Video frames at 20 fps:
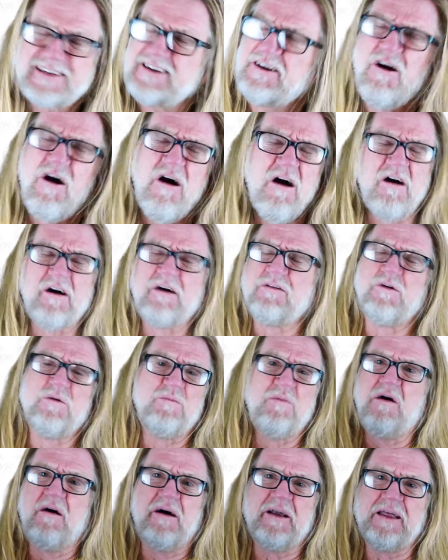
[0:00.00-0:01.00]
God
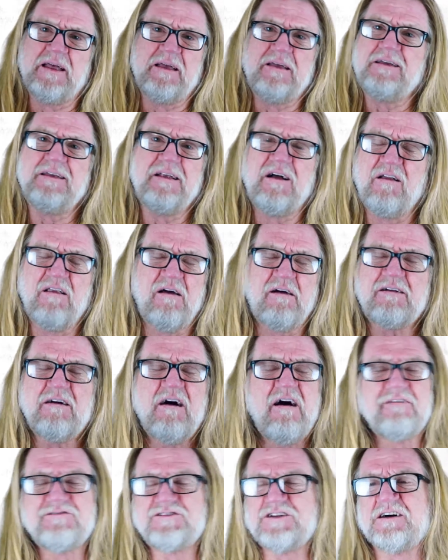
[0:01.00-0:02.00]
almighty, you know, like
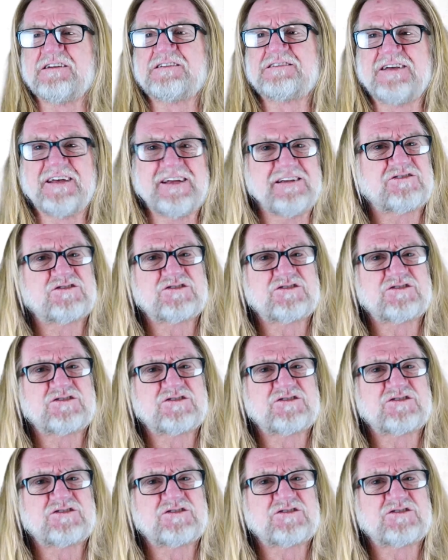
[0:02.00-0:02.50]
I've just seen